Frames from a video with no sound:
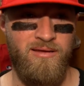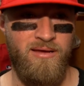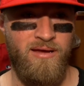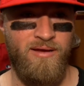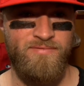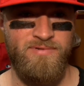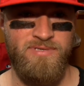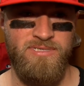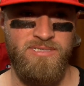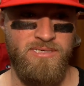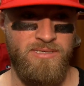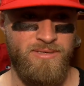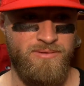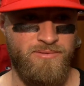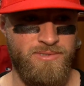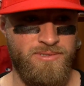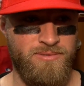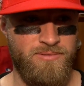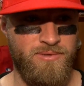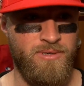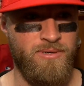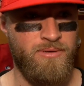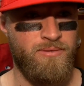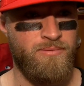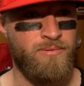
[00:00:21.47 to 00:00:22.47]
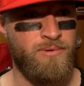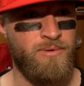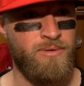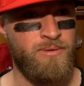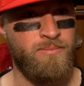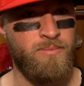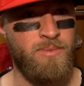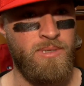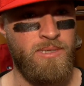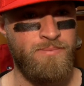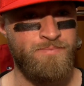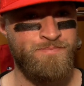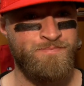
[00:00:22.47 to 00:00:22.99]
Obviously, I wish we could have
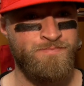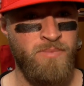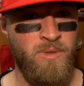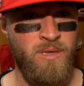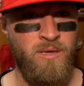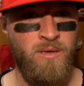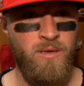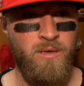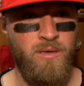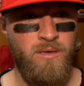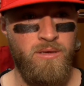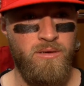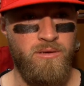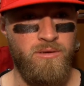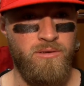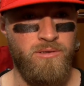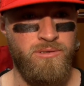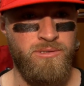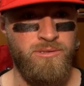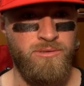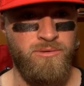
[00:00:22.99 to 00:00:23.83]
won, but good